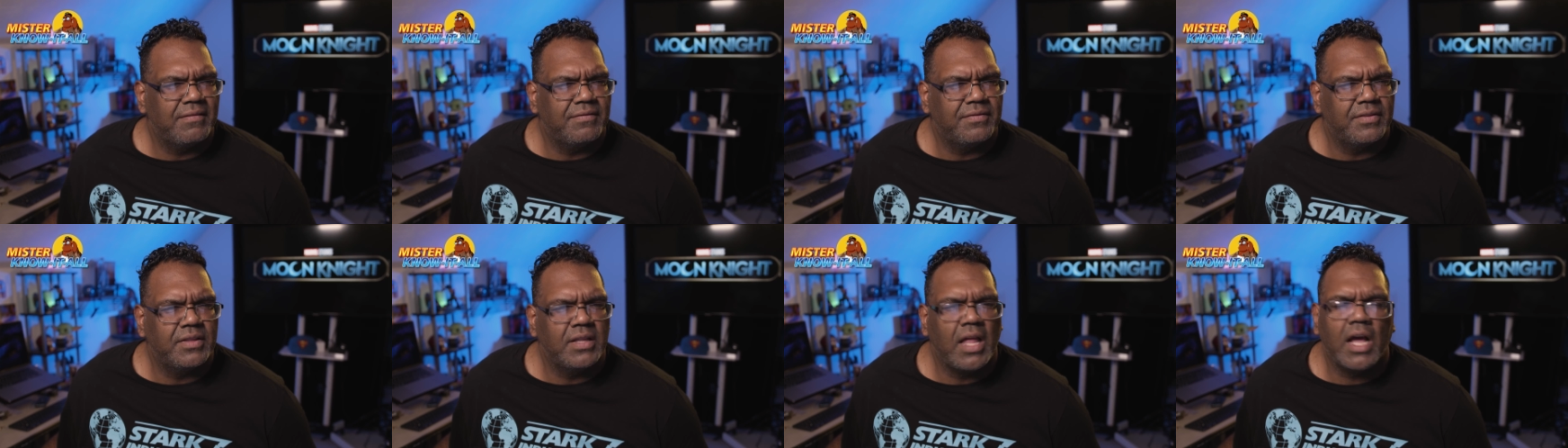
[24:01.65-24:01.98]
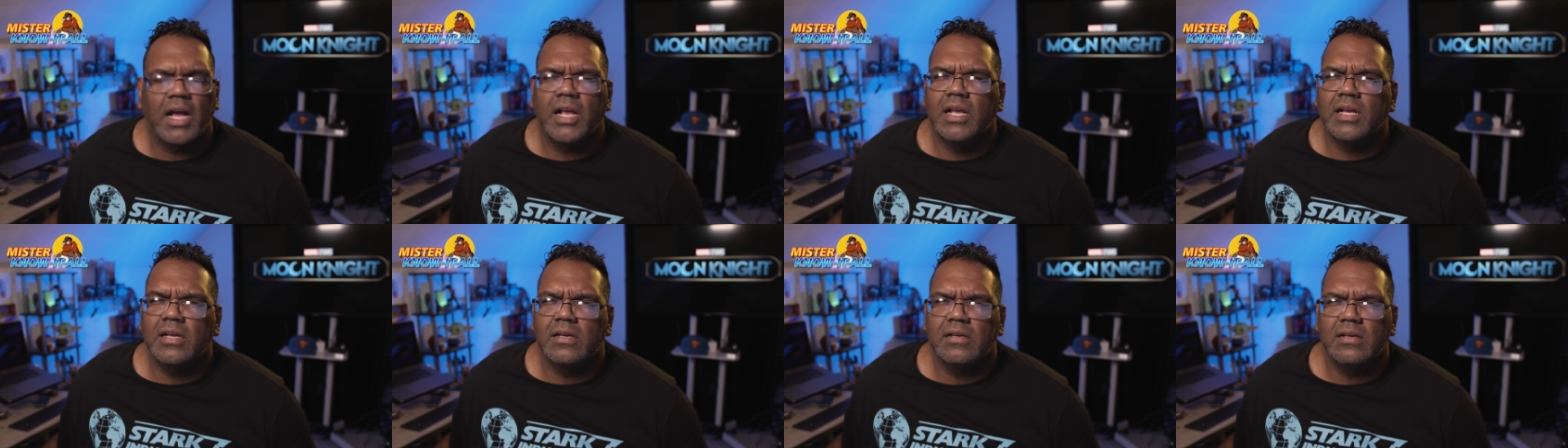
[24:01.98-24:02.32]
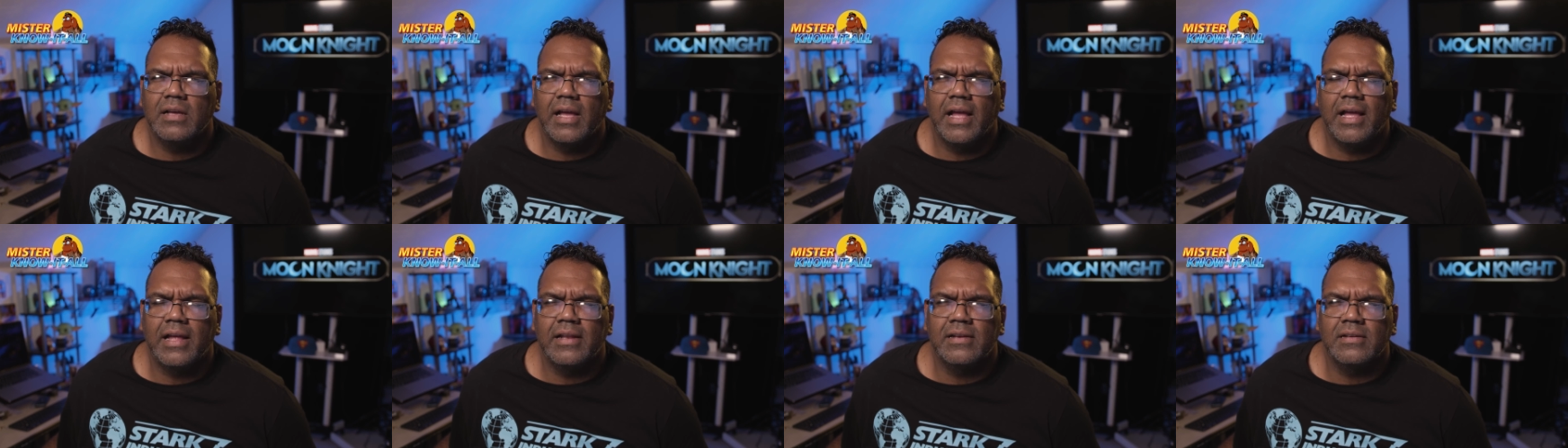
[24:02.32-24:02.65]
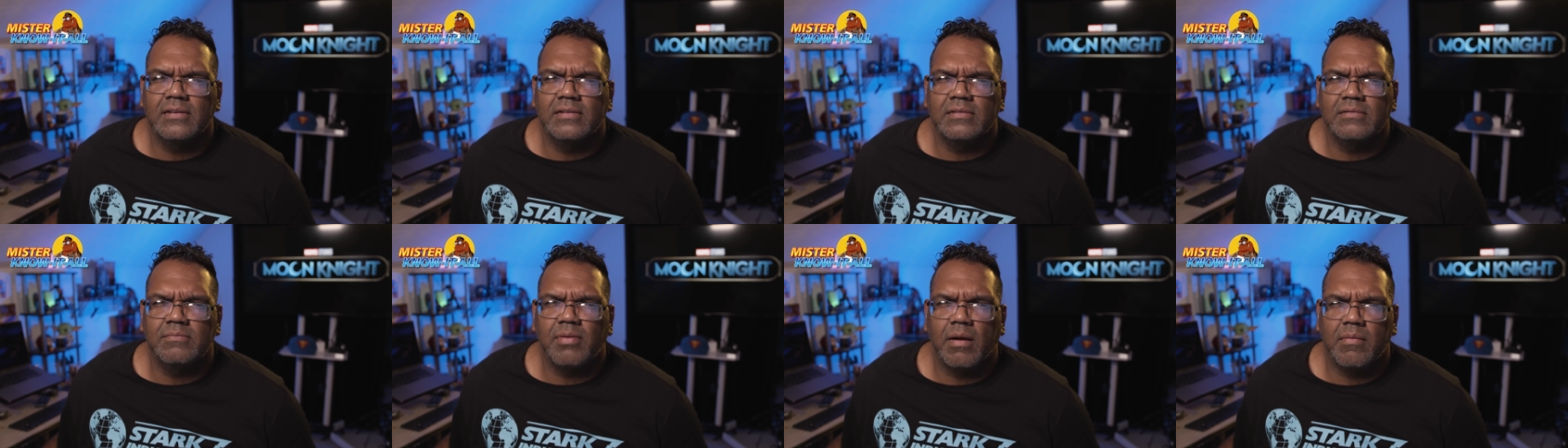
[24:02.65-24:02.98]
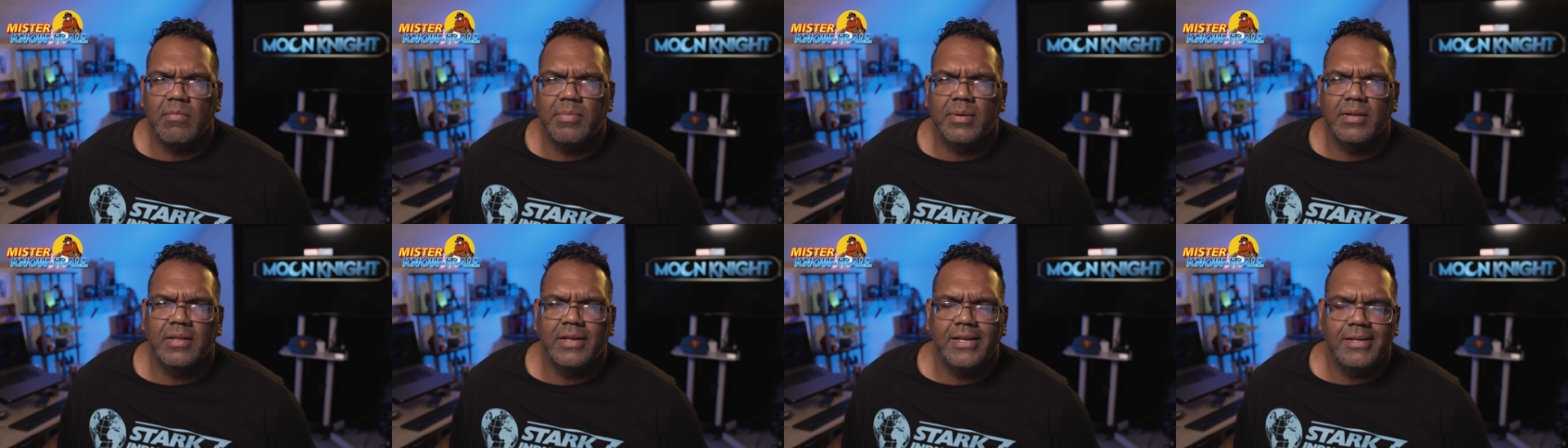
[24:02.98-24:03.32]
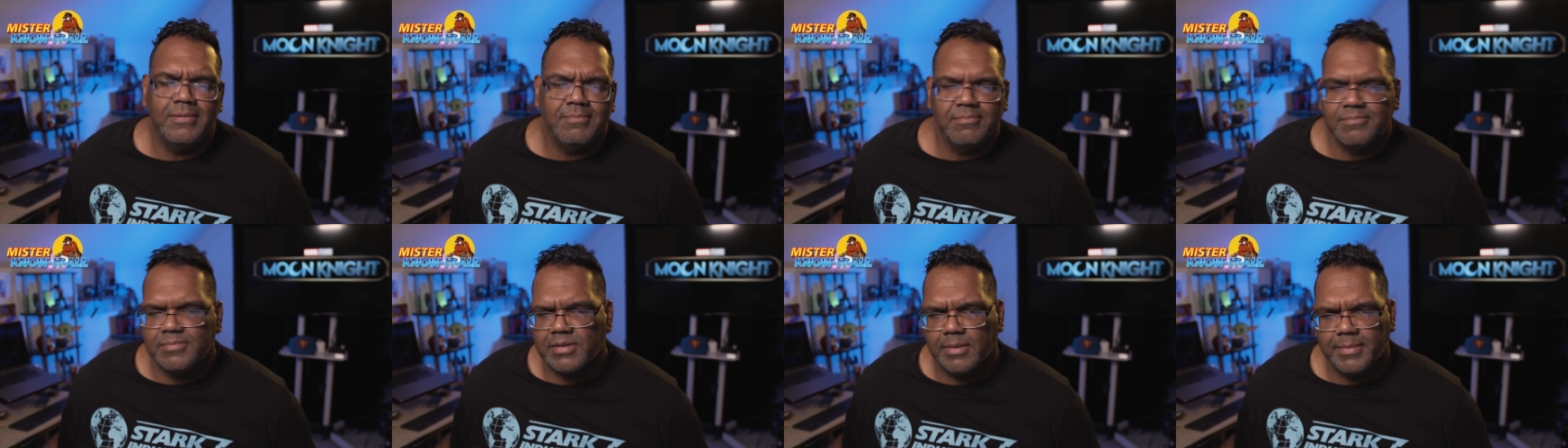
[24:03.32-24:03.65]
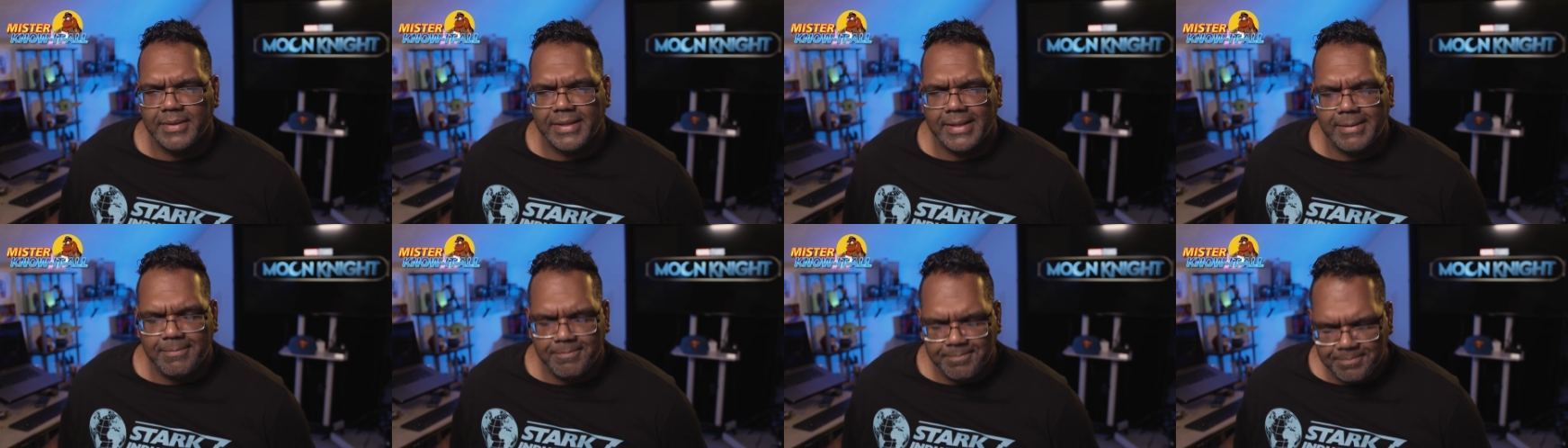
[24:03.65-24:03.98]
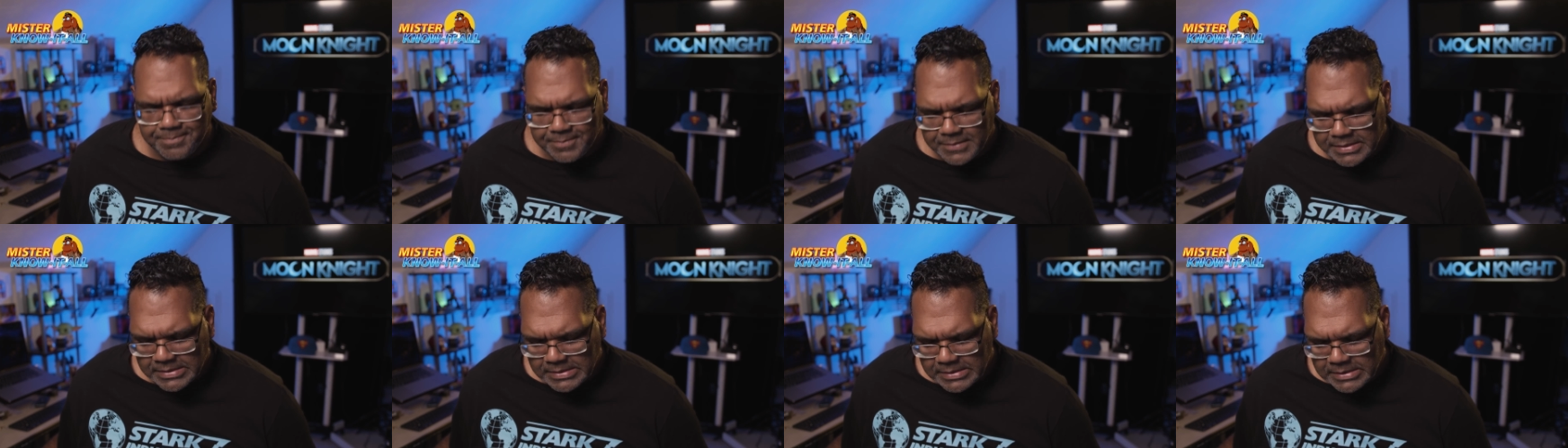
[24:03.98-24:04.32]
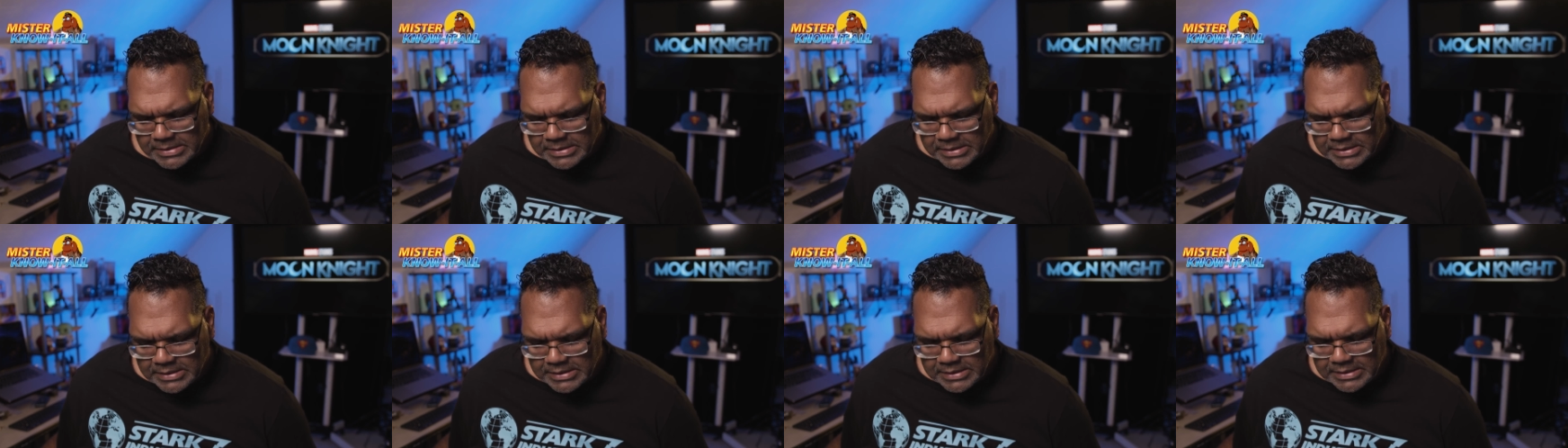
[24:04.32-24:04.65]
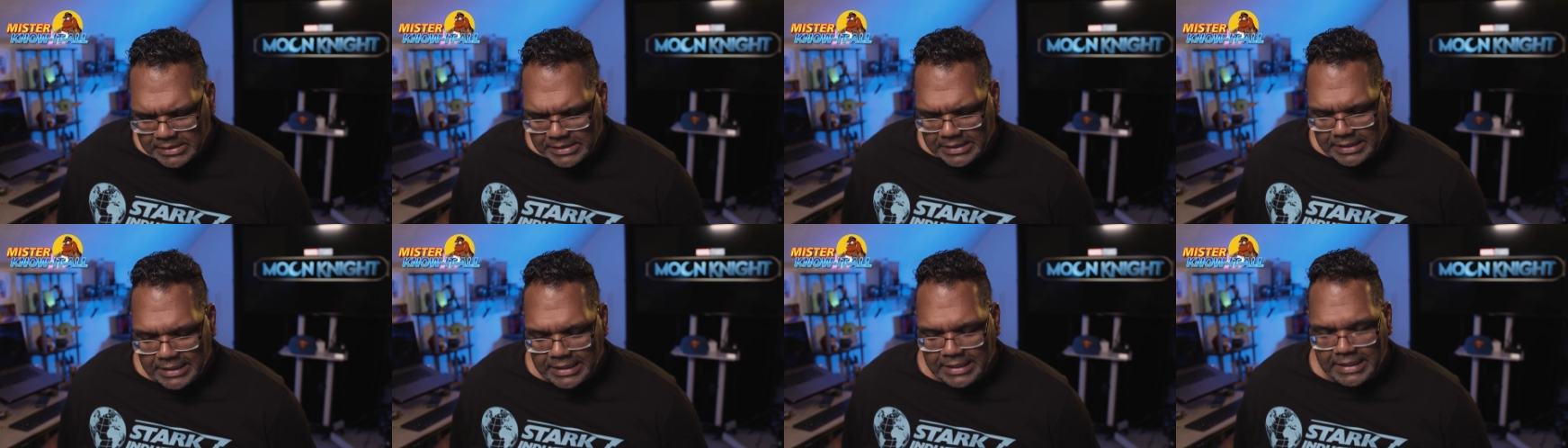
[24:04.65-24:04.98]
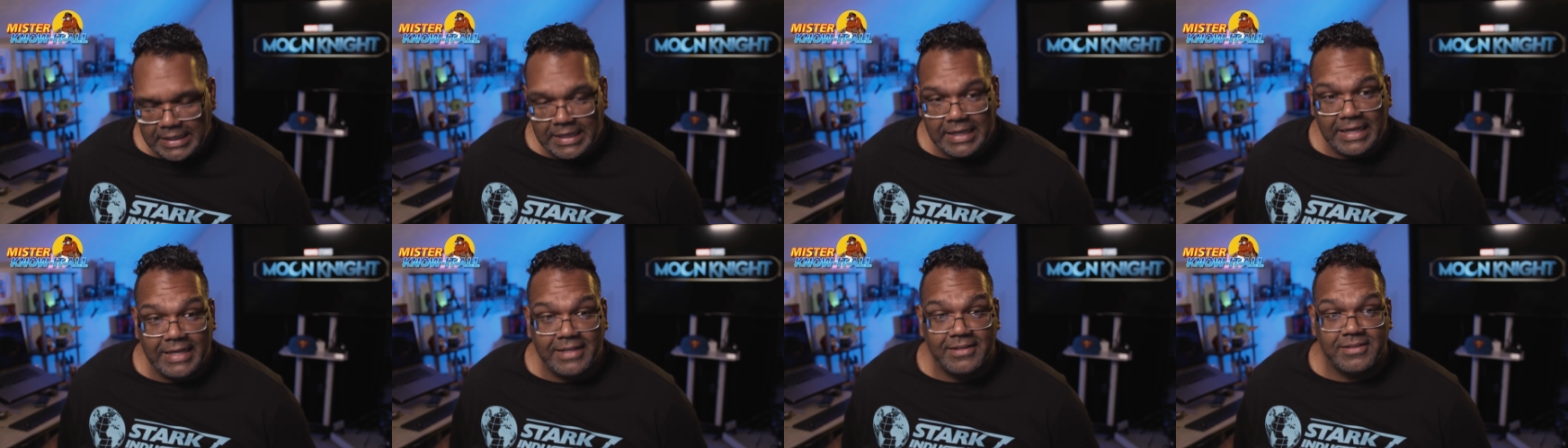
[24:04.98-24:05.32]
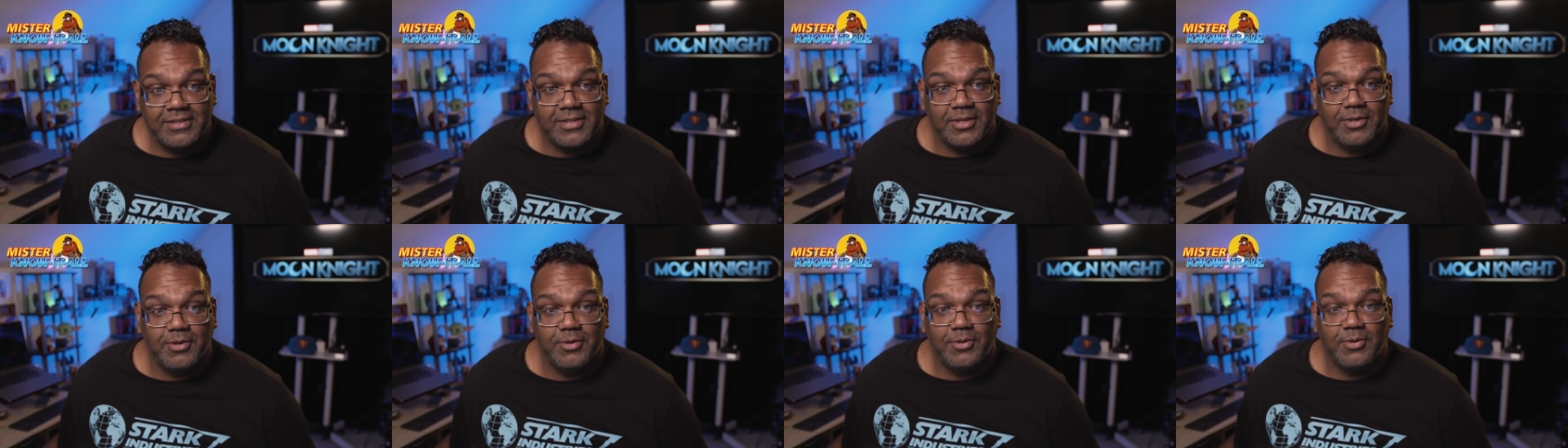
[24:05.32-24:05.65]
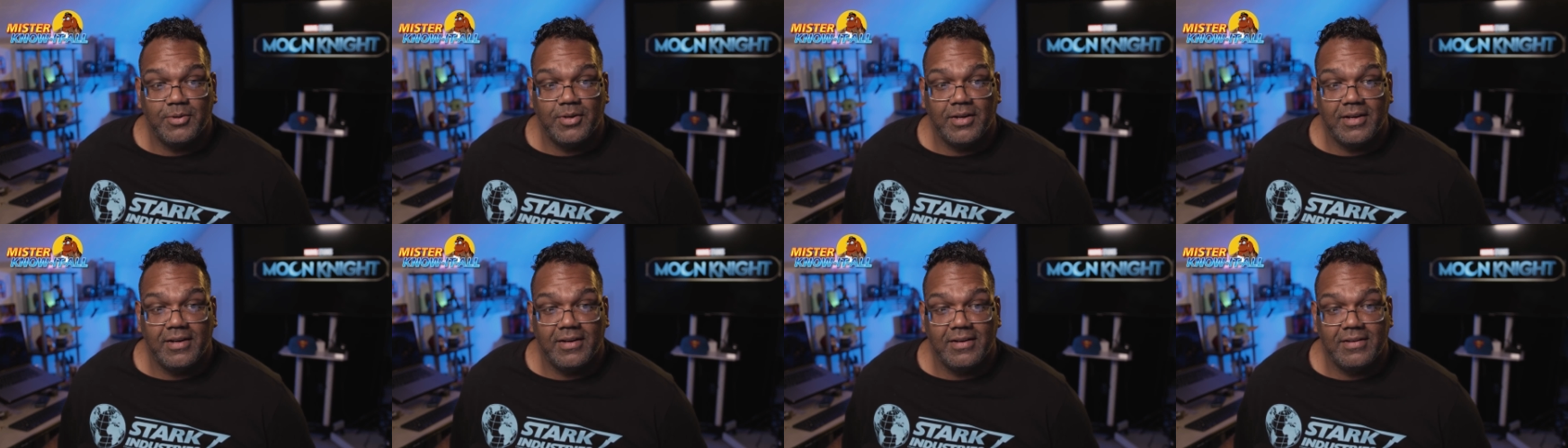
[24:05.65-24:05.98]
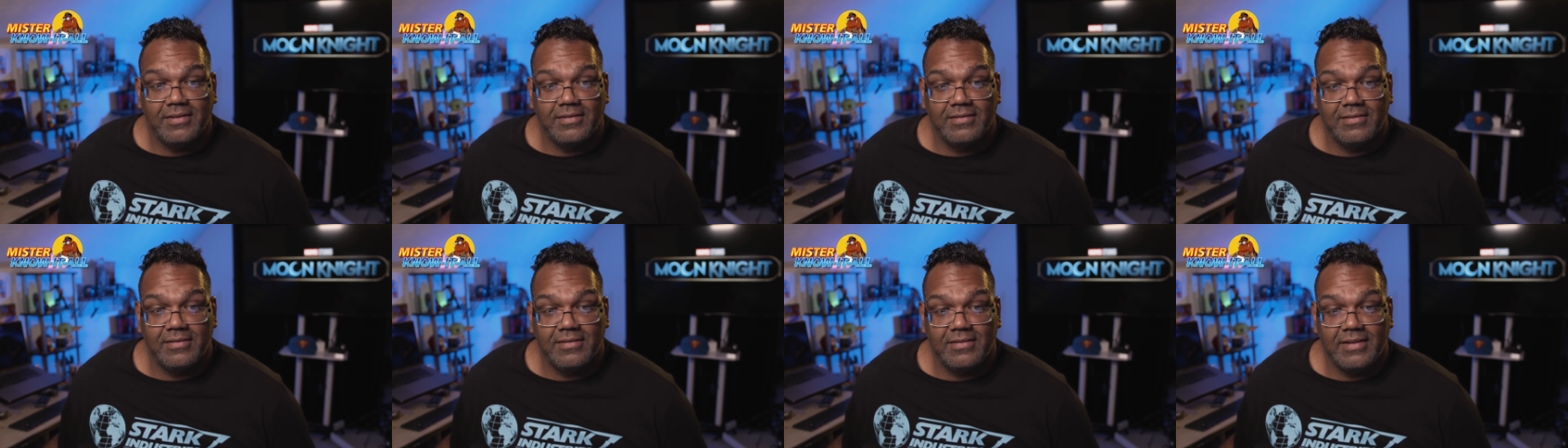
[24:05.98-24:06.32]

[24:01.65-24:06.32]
of luck and probability, something like that.